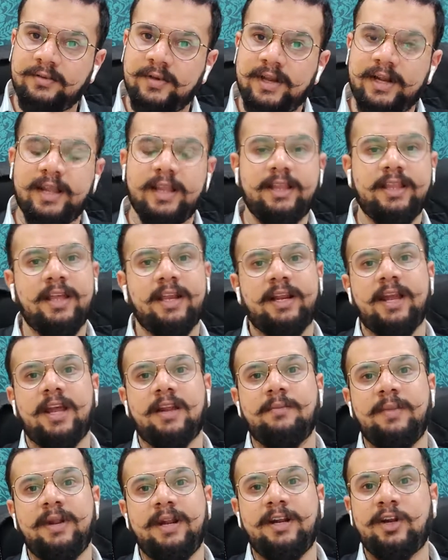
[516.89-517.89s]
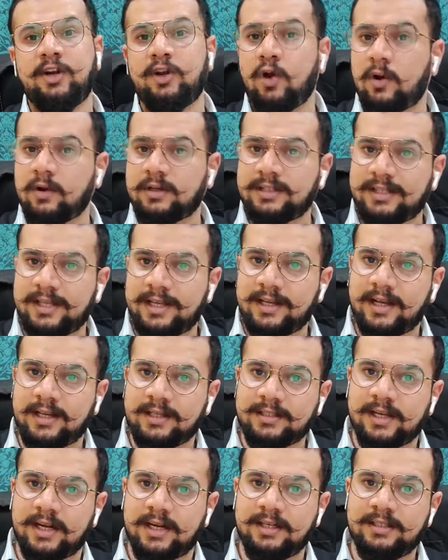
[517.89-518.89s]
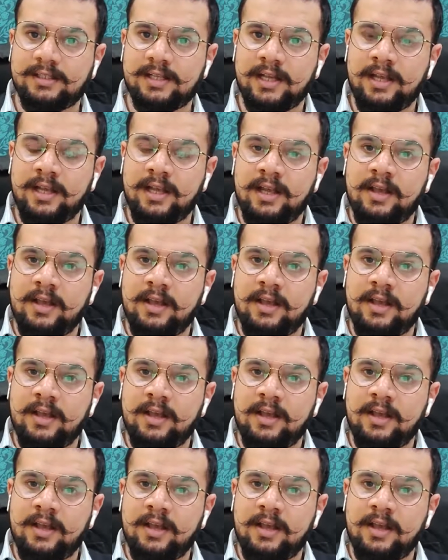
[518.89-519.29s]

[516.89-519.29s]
where there can be toxic hazards,